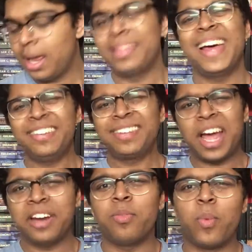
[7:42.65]
And that is
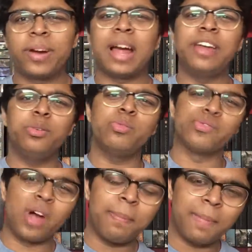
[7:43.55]
kind of where I do
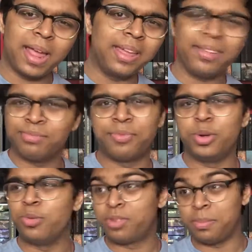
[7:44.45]
drop my
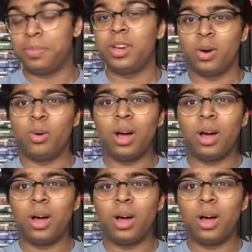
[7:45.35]
review from, you know,